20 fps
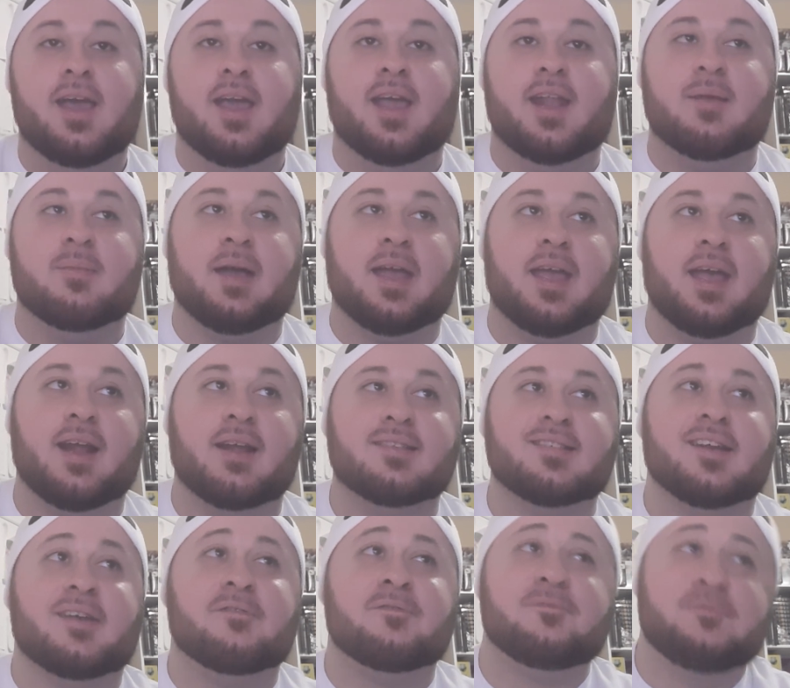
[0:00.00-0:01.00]
And in my head, I was
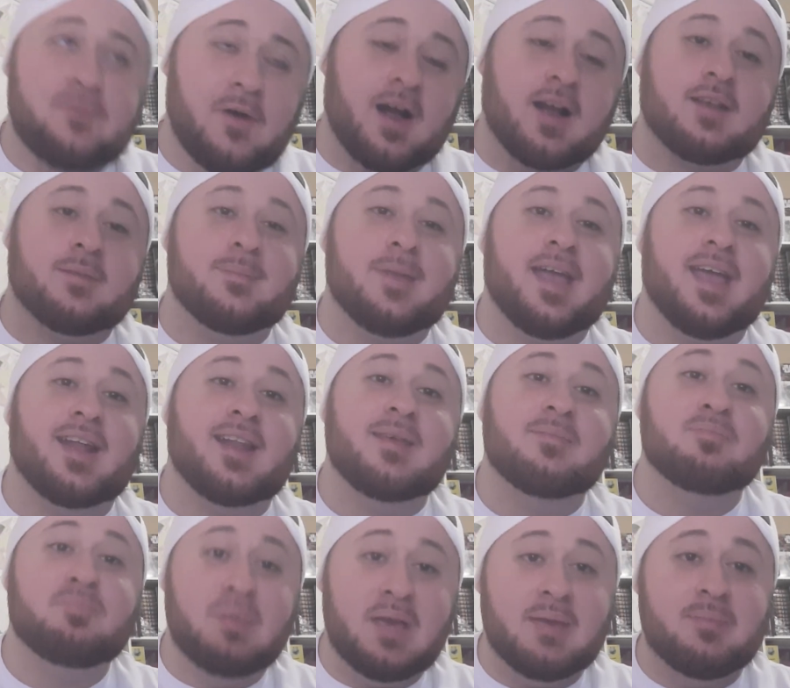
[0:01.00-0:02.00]
like, fuck, man,
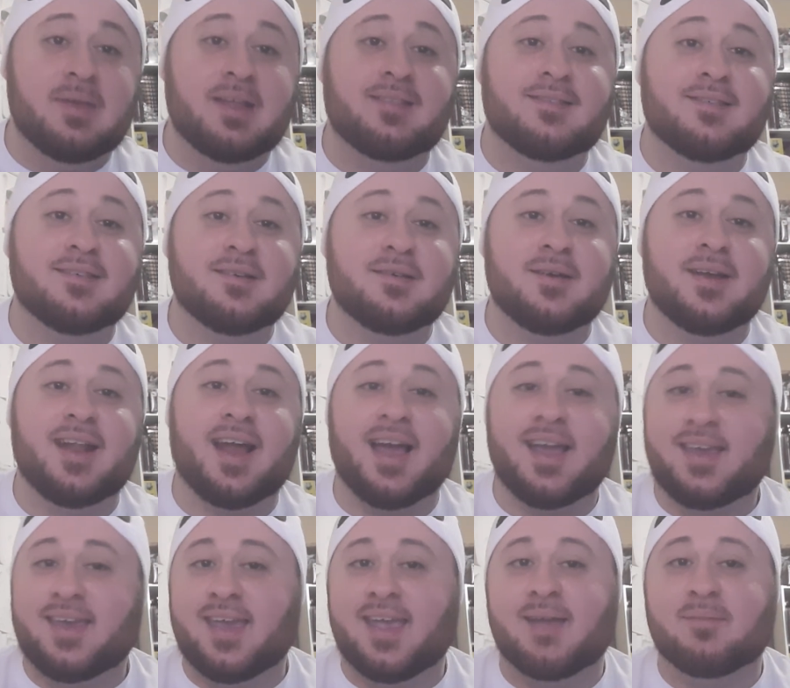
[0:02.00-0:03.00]
he beat me to it.
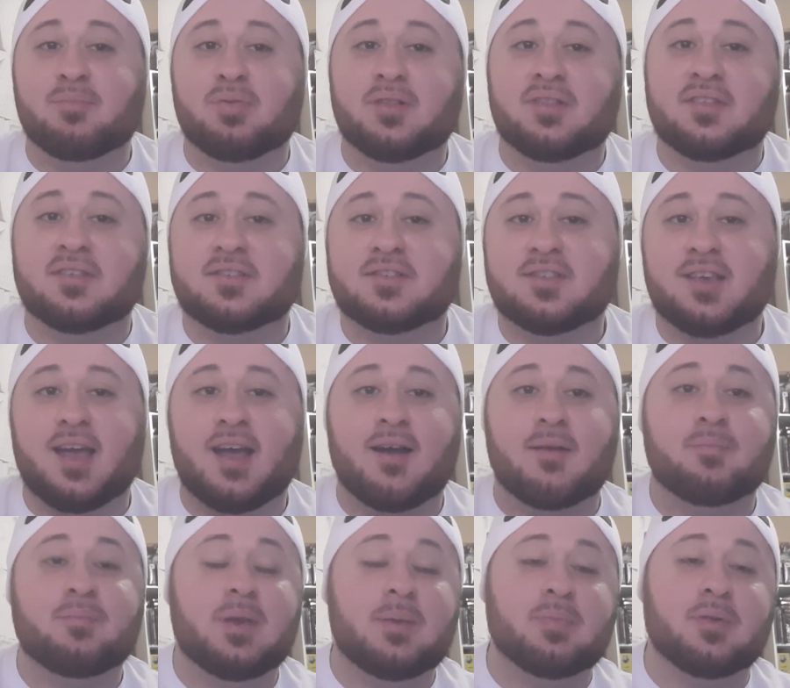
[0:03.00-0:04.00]
I can't put this
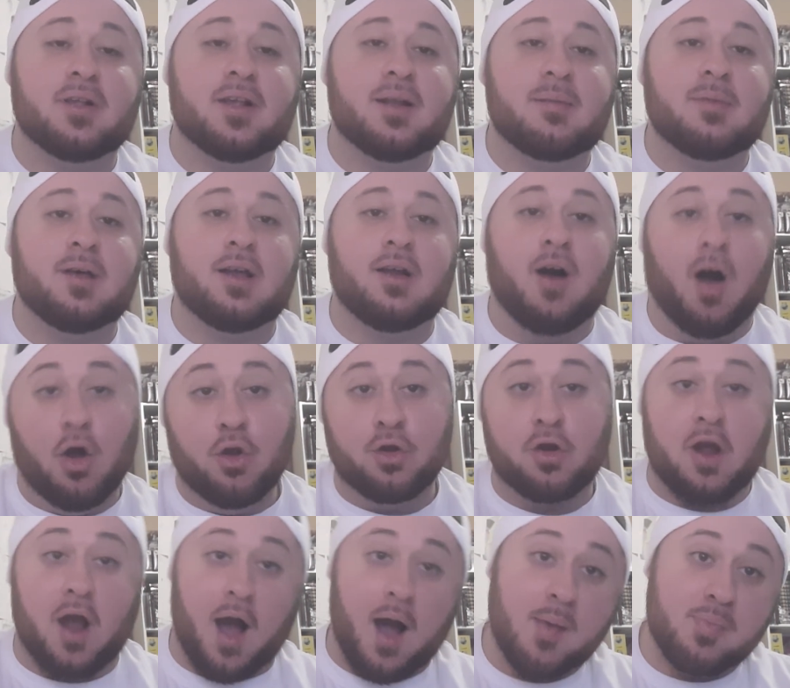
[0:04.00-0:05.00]
out. People are going to be like, oh, you're
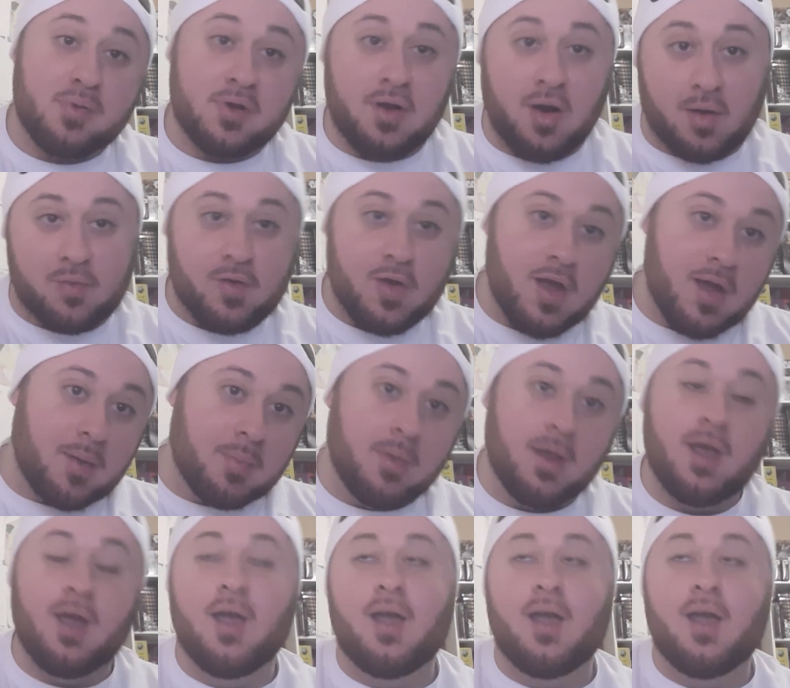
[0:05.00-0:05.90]
copying off of him.